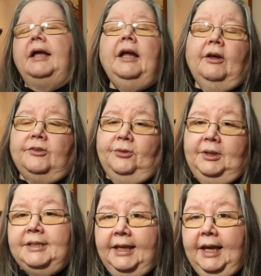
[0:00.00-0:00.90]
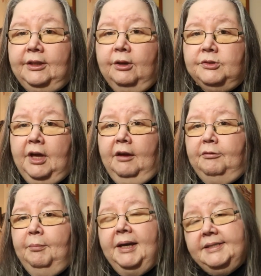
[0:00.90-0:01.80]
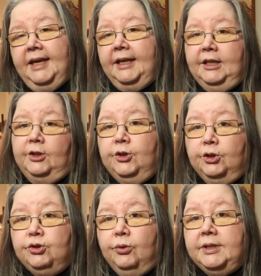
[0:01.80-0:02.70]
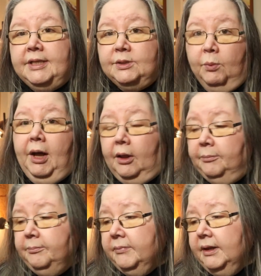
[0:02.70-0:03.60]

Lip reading: And I also need to get those of my second and third choice as well,